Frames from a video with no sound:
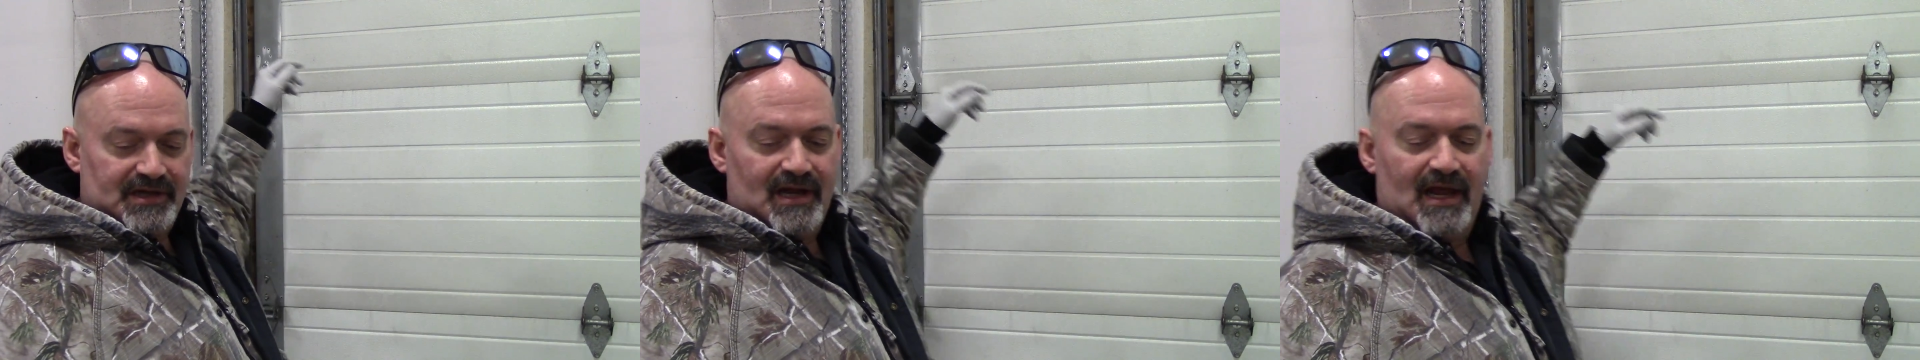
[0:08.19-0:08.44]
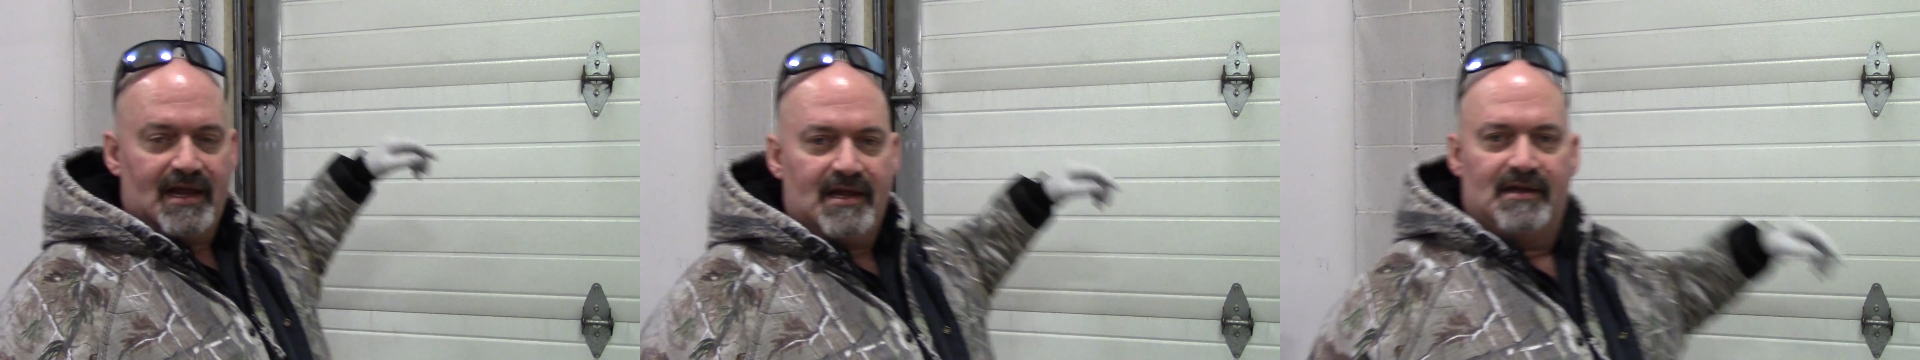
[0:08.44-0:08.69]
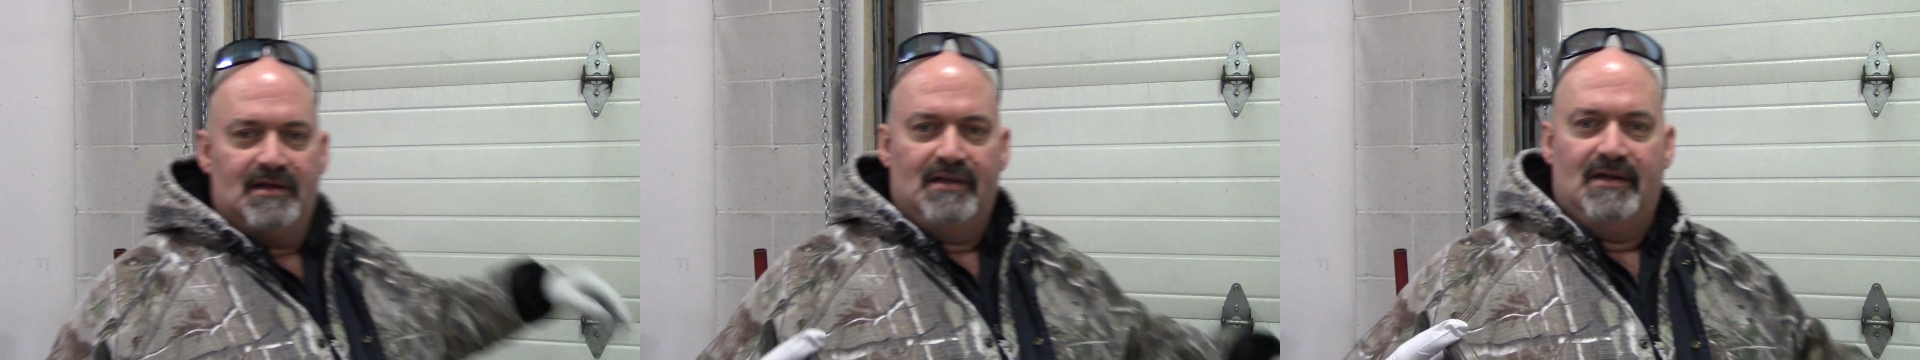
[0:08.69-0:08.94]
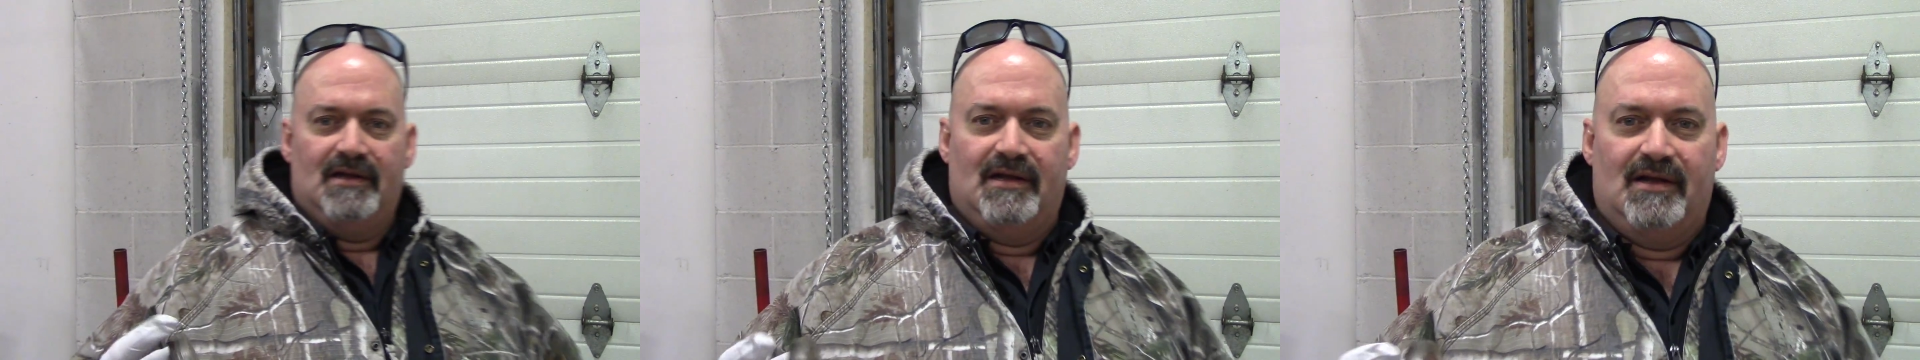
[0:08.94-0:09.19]

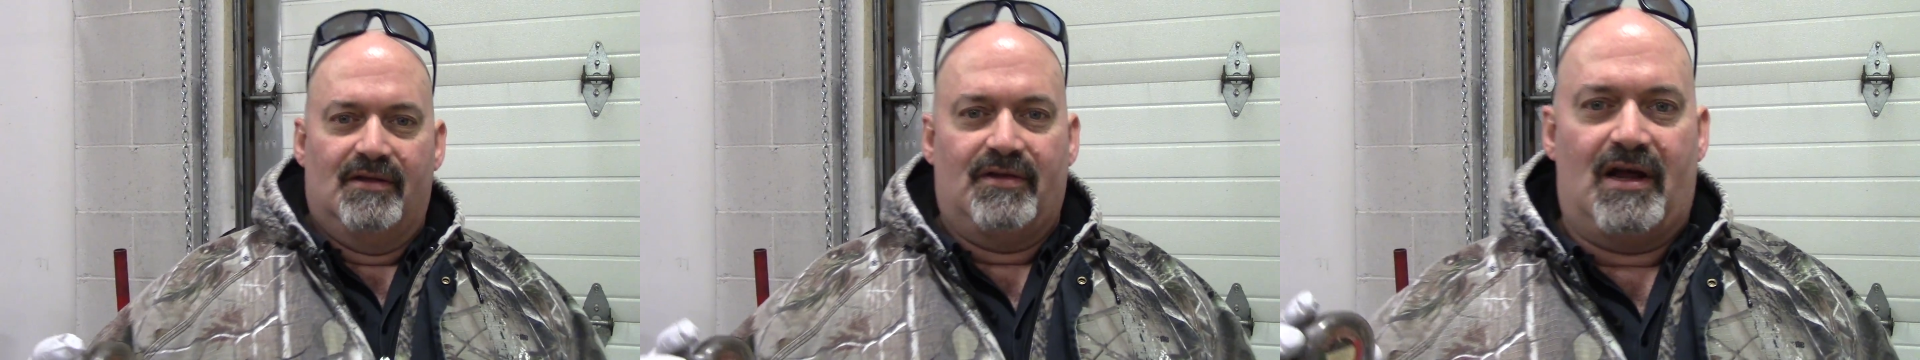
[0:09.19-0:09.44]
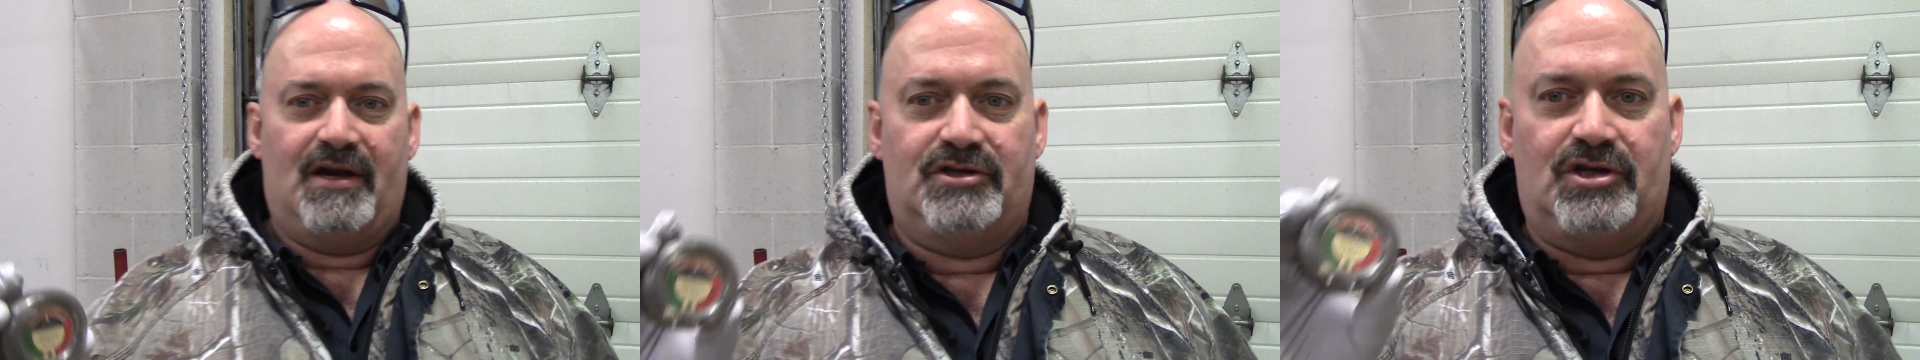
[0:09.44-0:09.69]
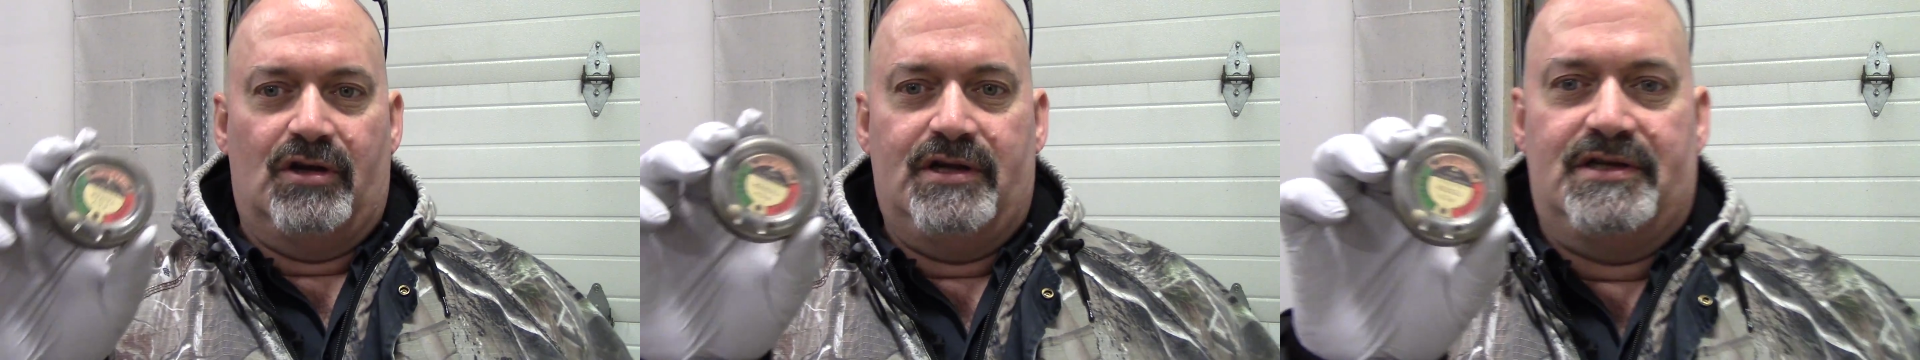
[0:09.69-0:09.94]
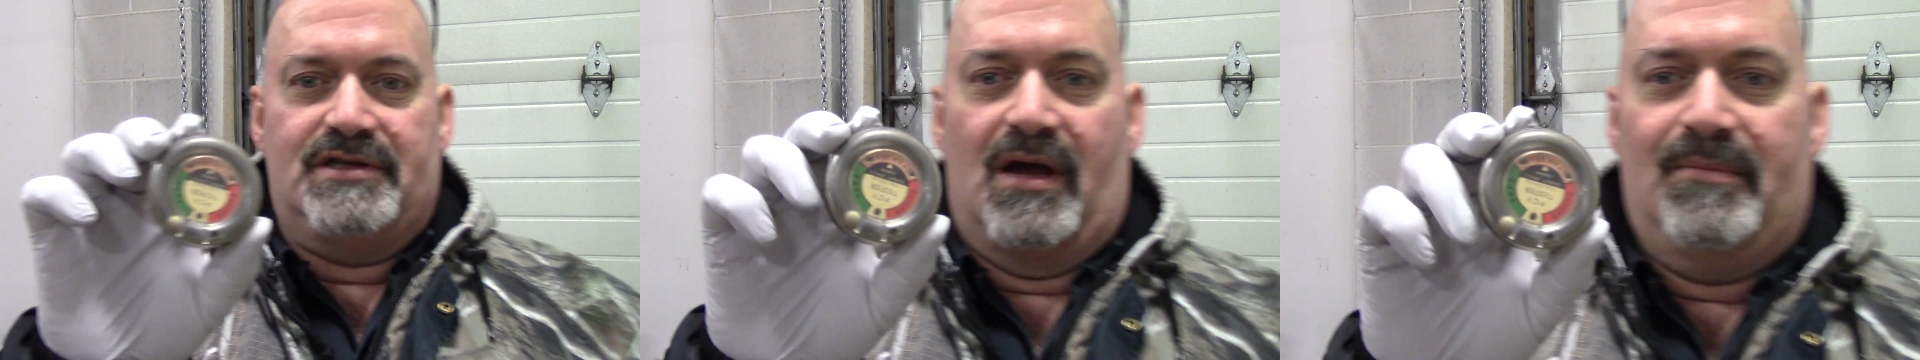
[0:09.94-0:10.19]
today. Thought I'd show
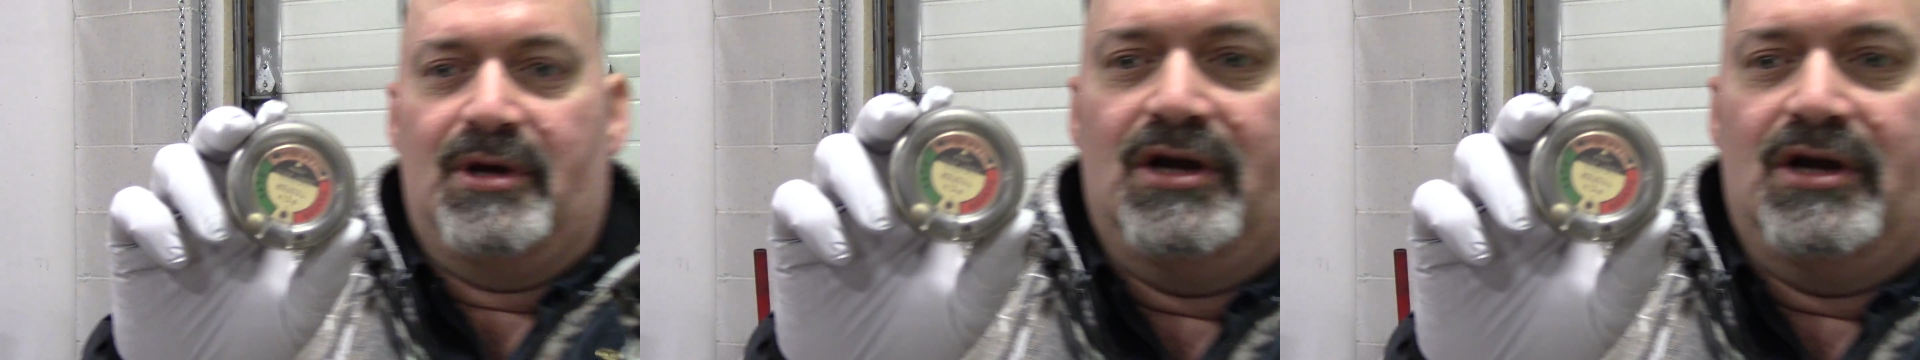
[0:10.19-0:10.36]
you something